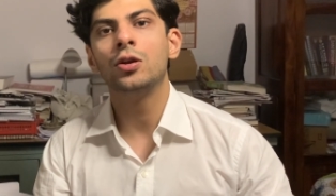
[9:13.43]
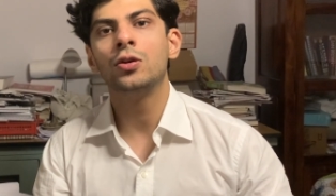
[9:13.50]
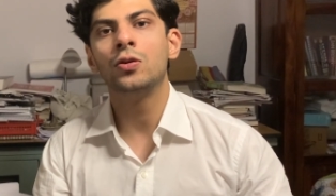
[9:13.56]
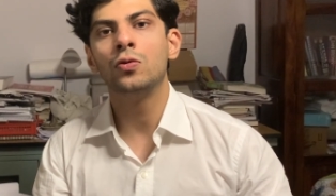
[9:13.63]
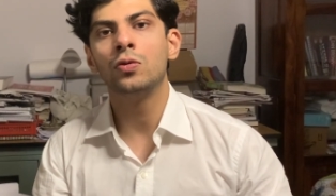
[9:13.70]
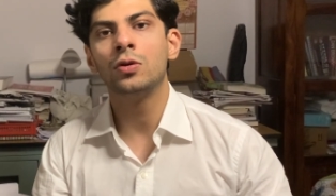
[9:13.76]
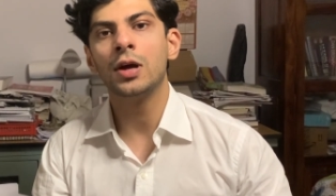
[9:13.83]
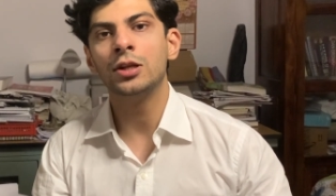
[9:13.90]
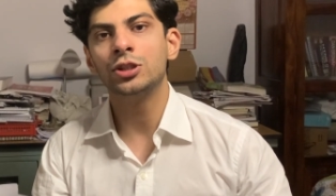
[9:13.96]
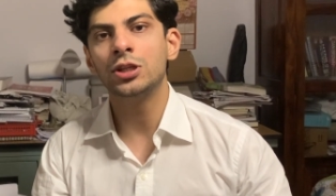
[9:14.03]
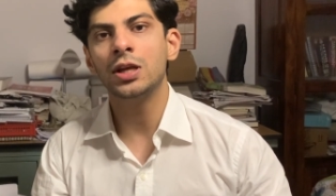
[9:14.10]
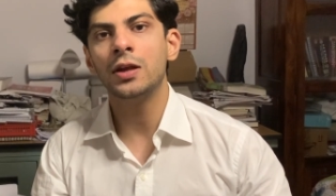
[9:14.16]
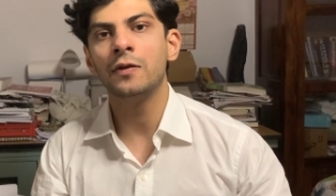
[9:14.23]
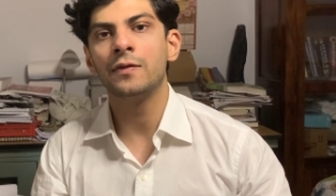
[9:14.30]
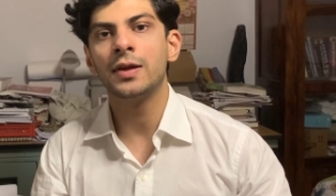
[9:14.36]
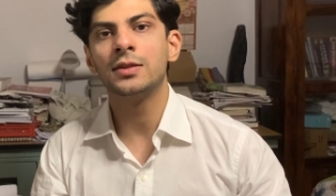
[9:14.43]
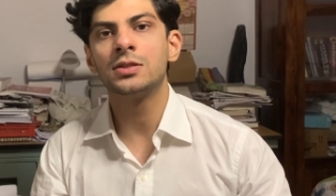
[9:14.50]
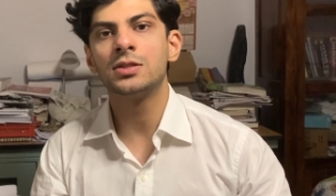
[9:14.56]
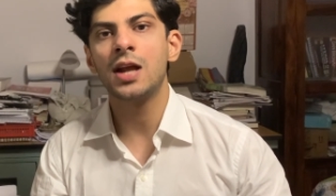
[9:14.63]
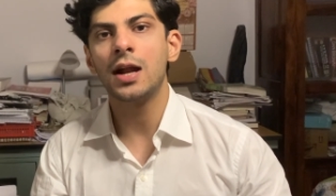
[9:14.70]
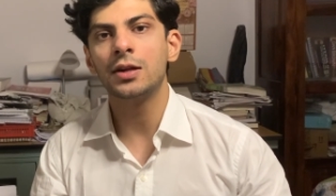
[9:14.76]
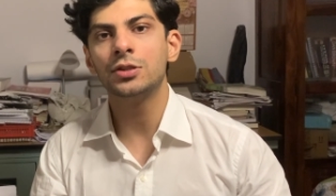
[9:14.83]
to achieve its
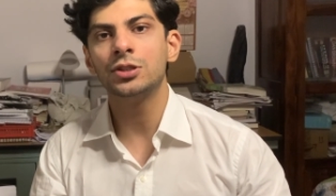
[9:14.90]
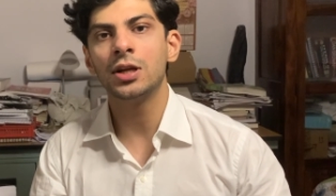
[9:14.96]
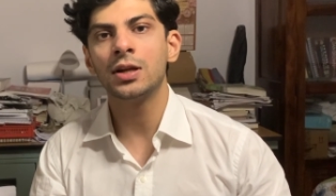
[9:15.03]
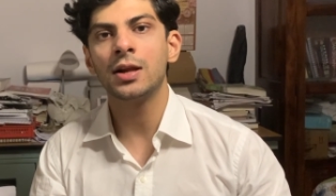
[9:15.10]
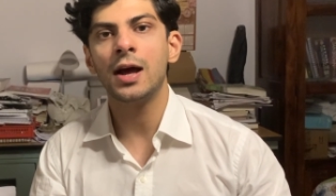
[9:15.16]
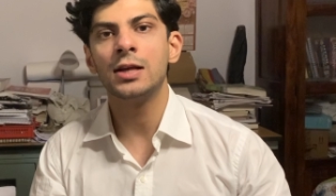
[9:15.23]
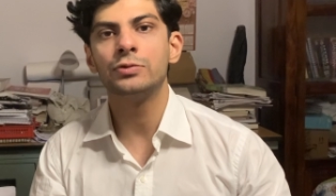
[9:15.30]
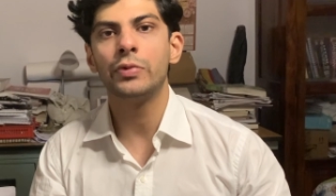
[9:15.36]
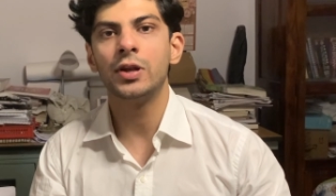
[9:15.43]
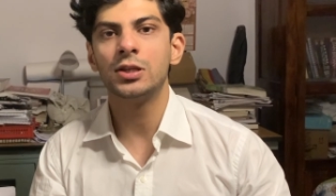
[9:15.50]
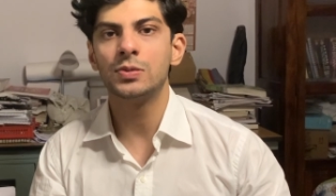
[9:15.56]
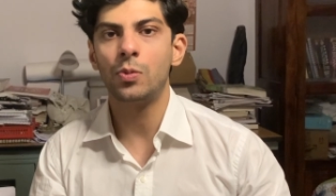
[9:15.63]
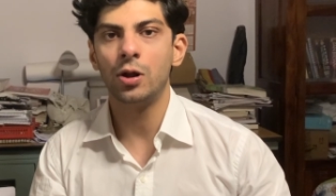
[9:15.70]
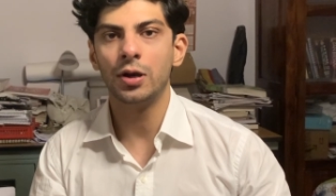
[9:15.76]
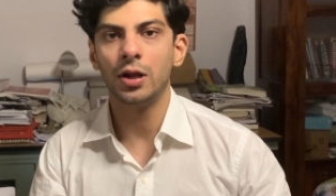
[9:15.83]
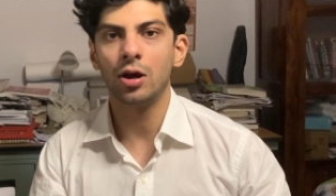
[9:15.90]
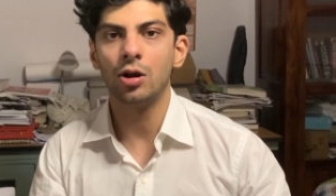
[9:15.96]
strategic as well as political